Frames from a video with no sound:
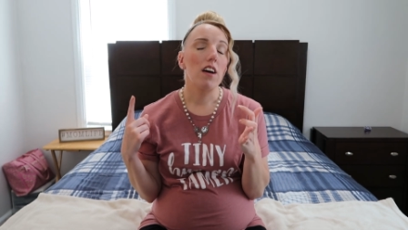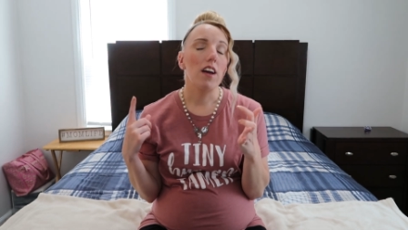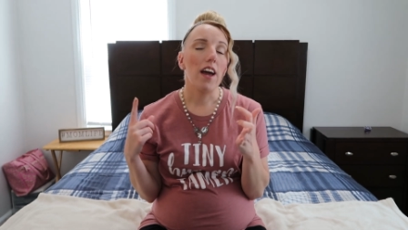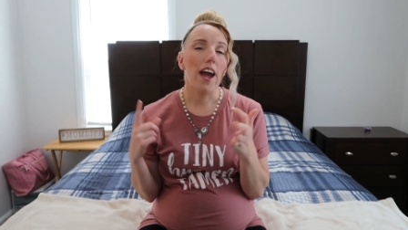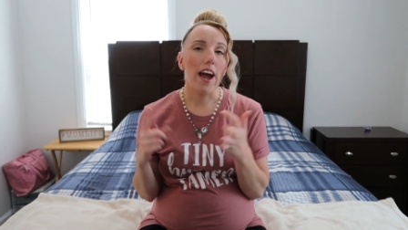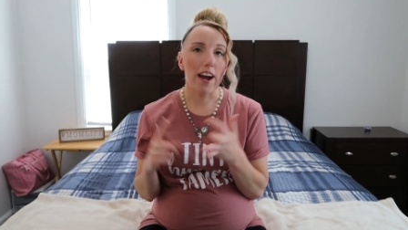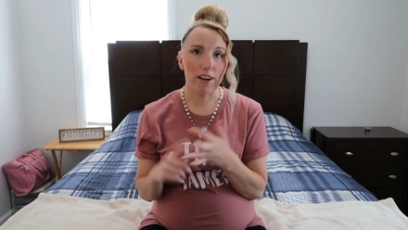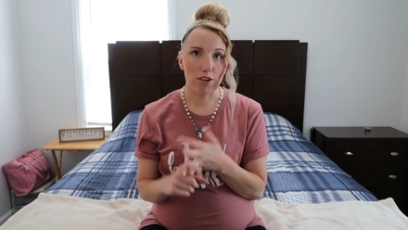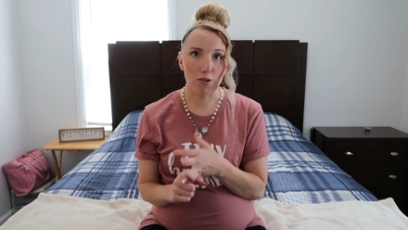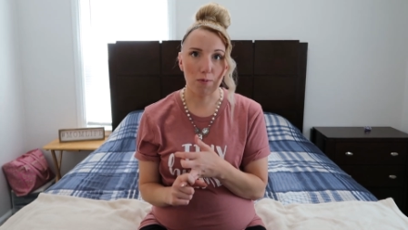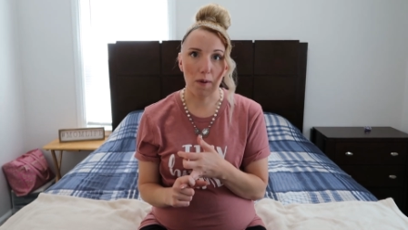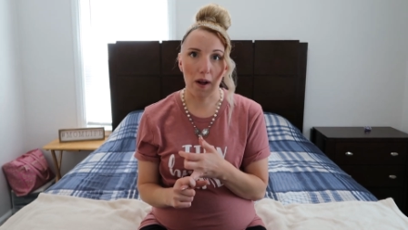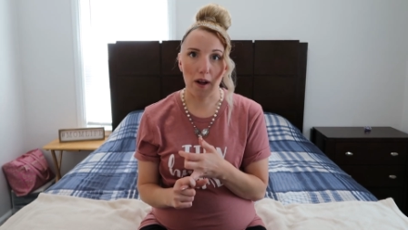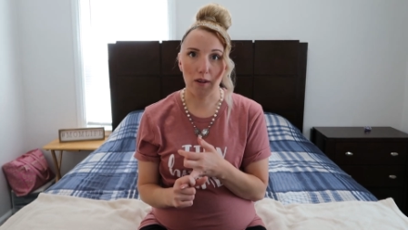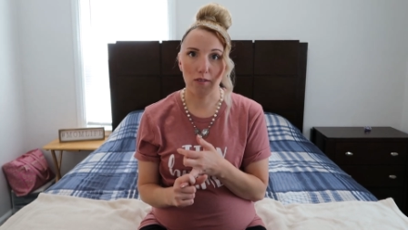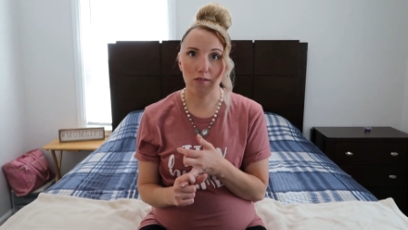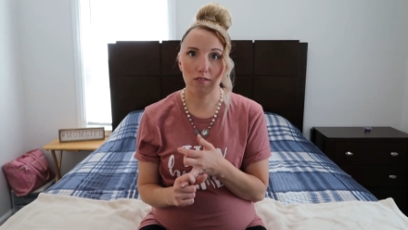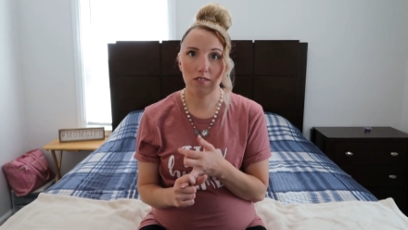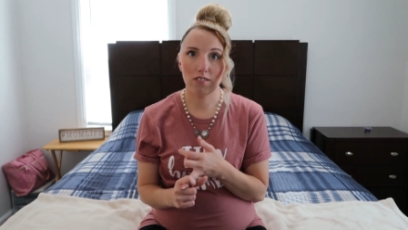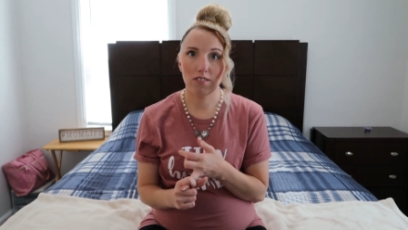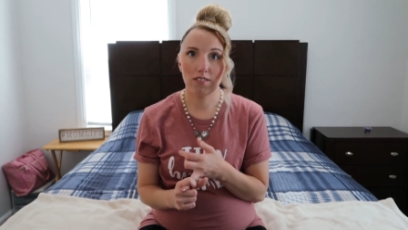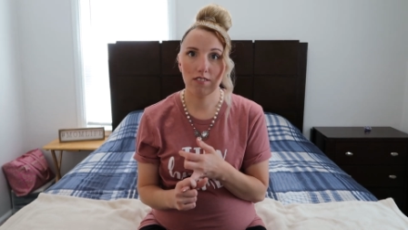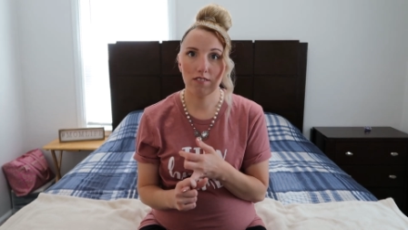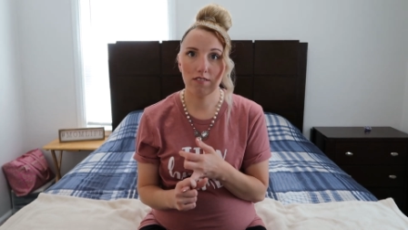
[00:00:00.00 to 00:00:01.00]
hash
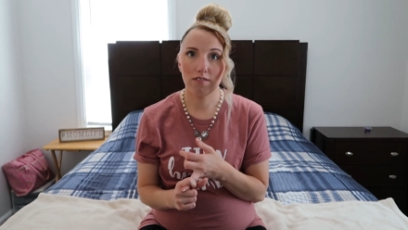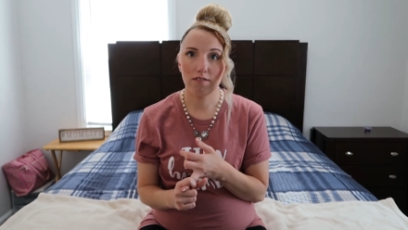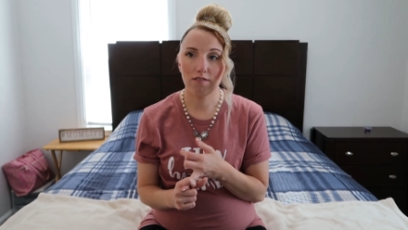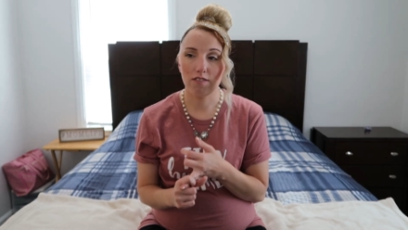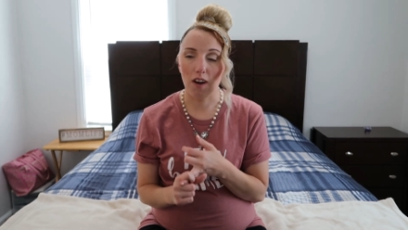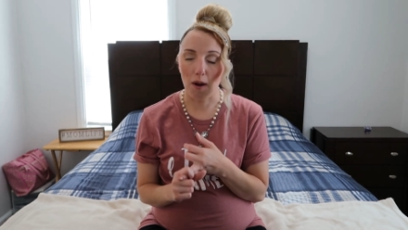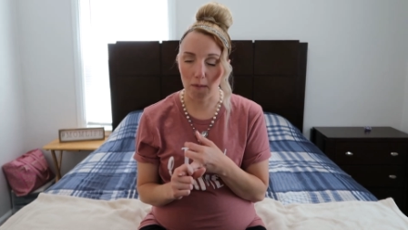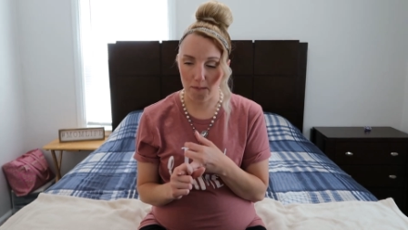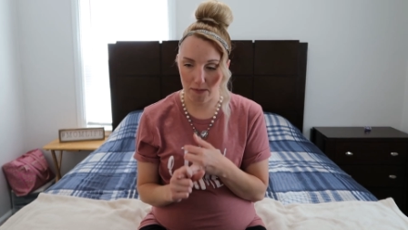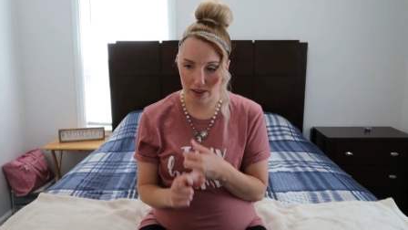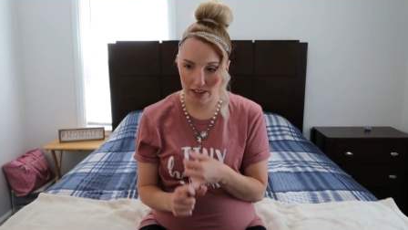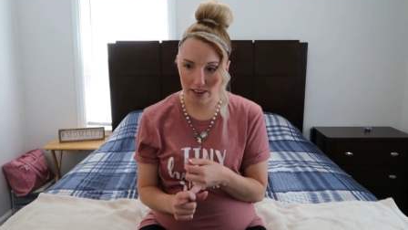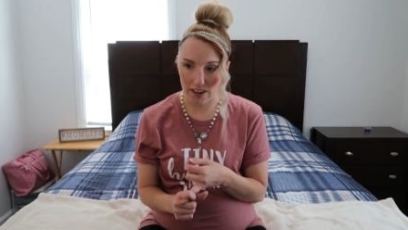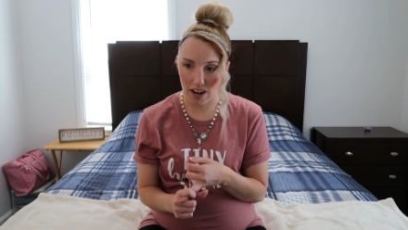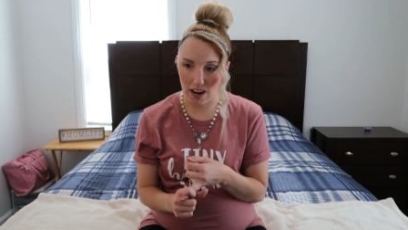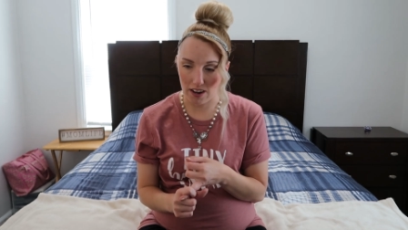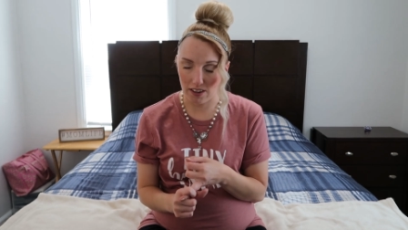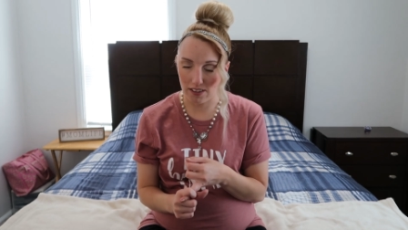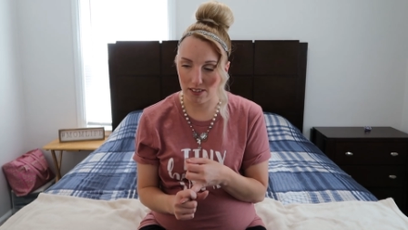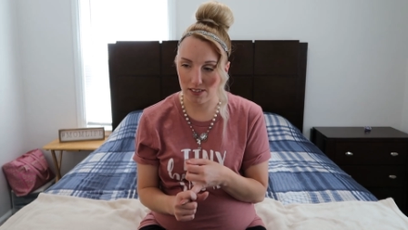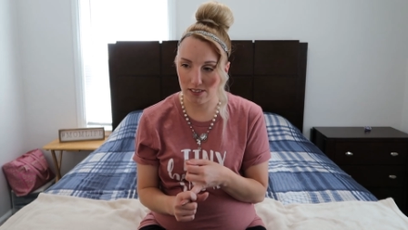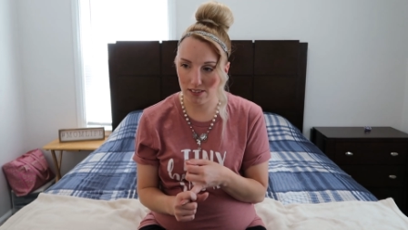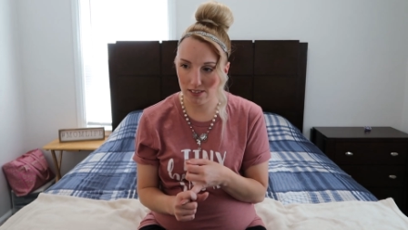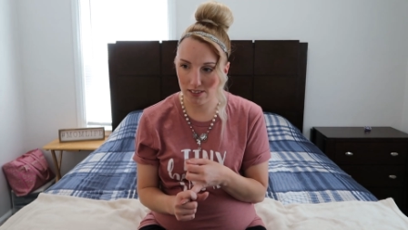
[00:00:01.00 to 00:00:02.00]
browns from
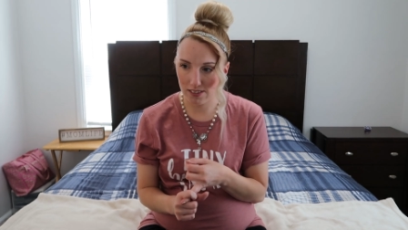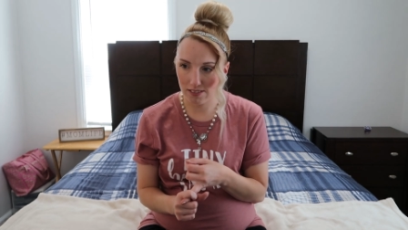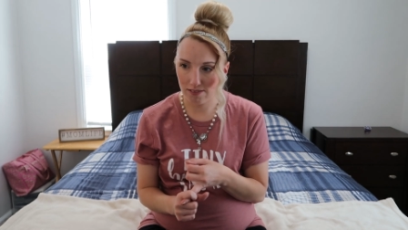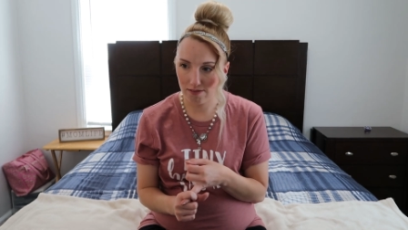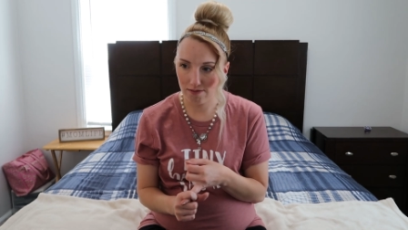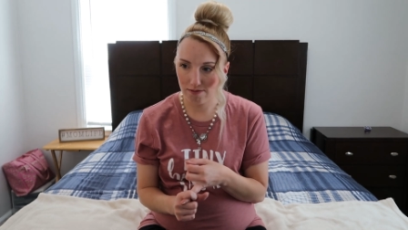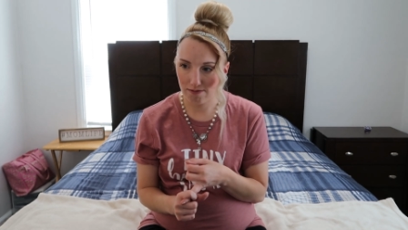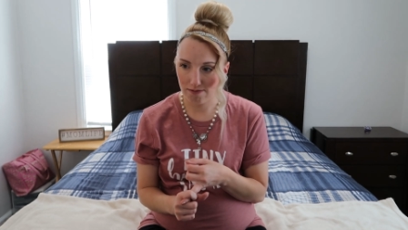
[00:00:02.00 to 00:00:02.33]
McDonald's.